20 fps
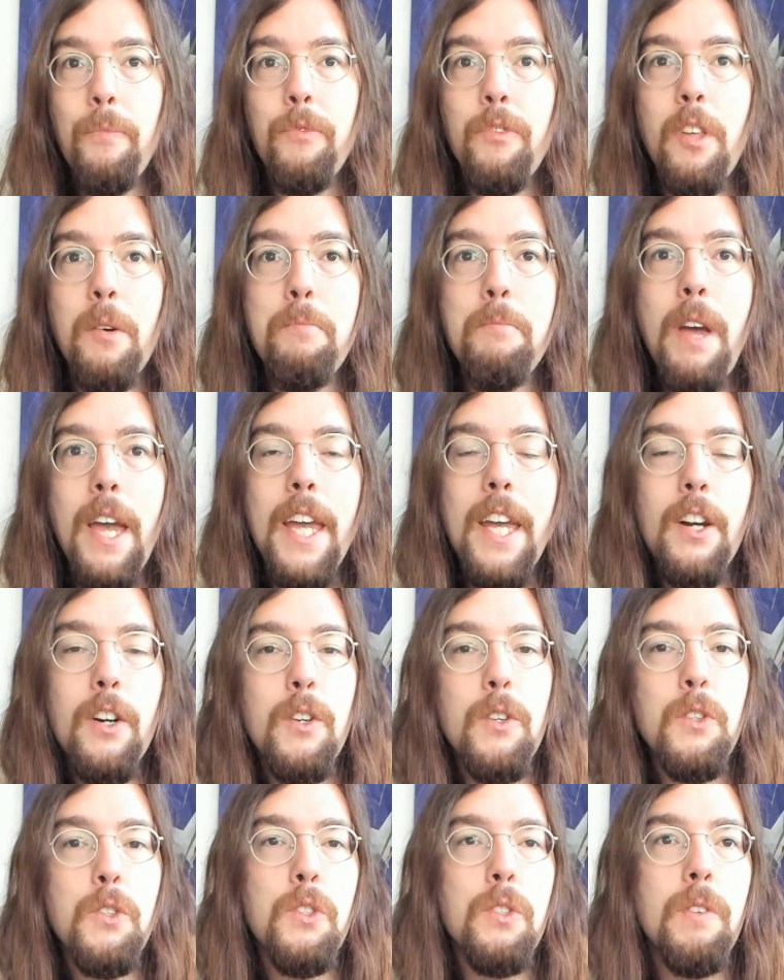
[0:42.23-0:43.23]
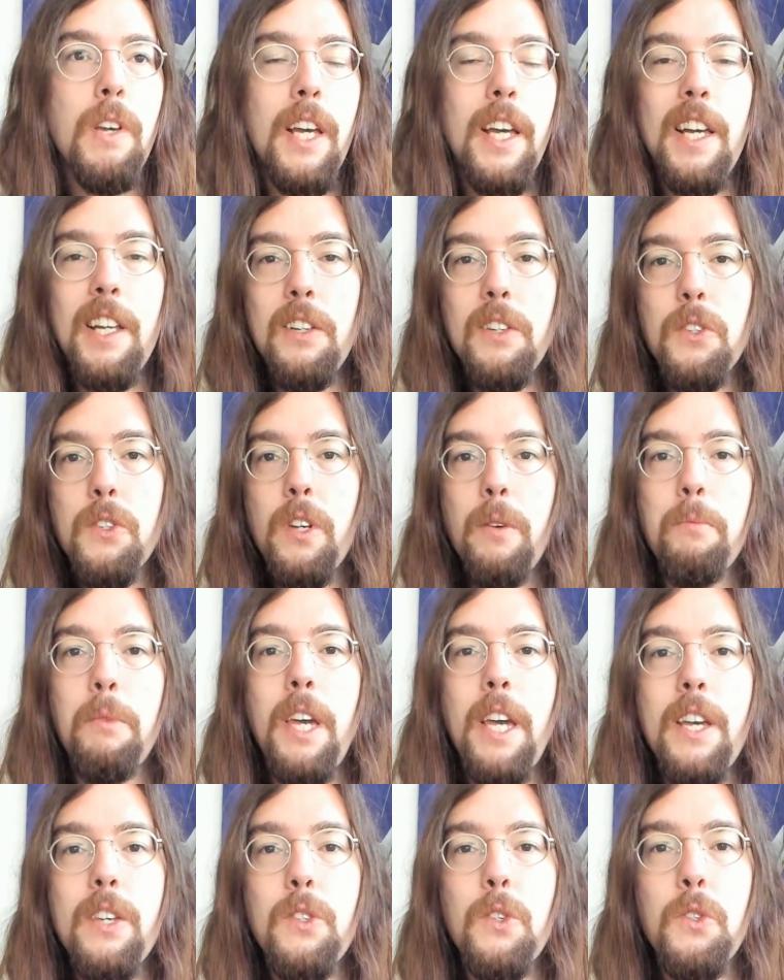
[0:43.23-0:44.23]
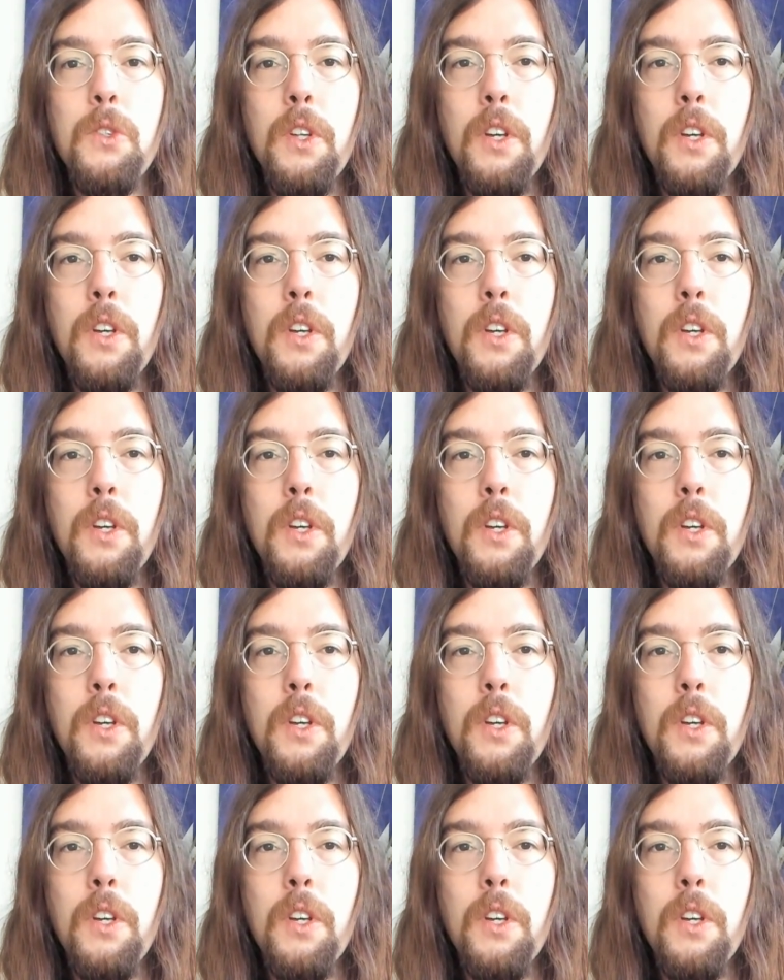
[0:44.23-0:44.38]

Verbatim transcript: The mayors, and in some cases